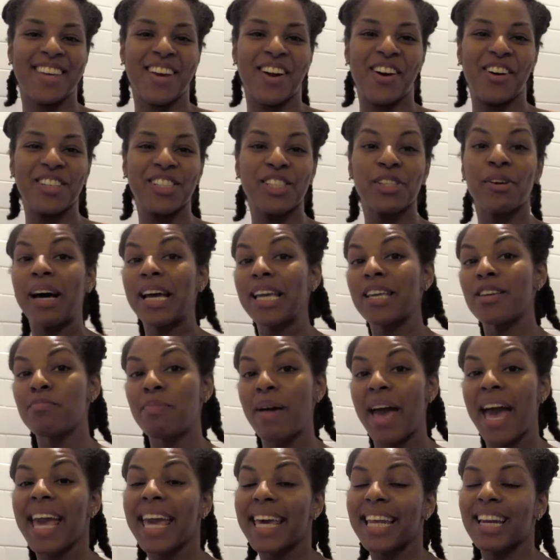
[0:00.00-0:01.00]
y'all, so I am
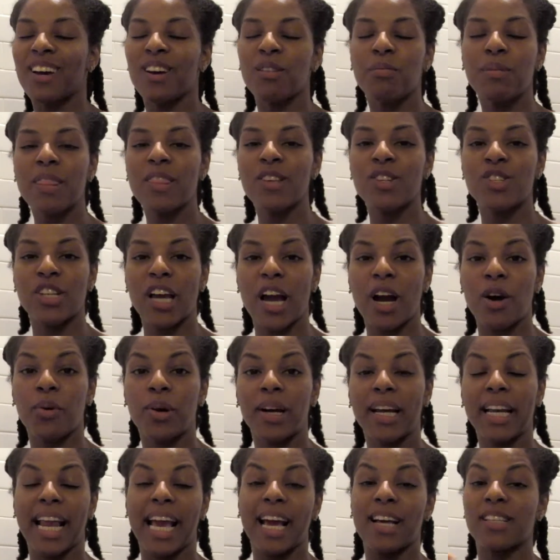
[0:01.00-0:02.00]
back and I'm in the shower,
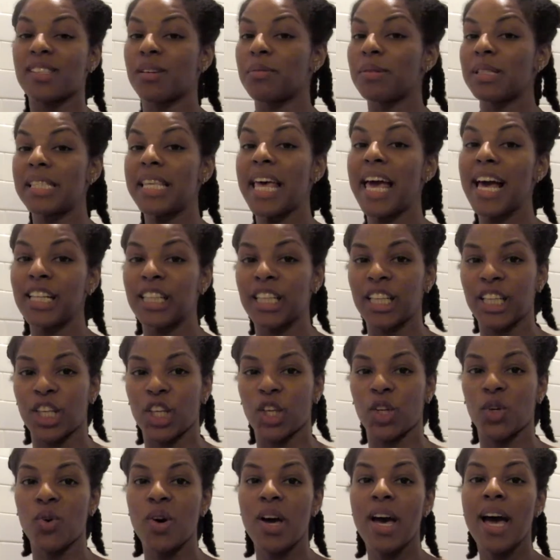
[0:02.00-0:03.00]
and as I was telling
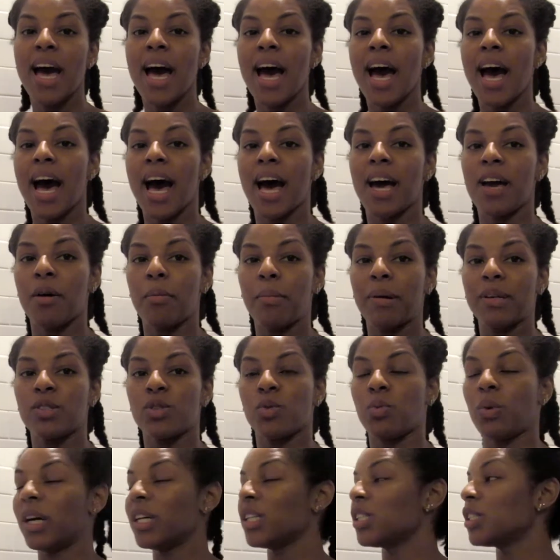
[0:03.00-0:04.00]
you, I'm about to
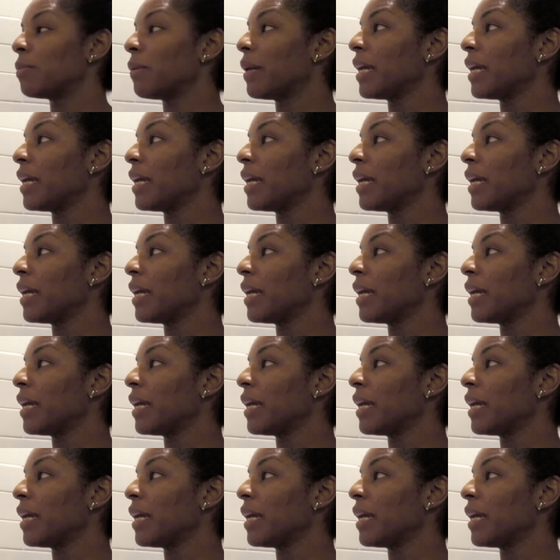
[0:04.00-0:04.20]
wash my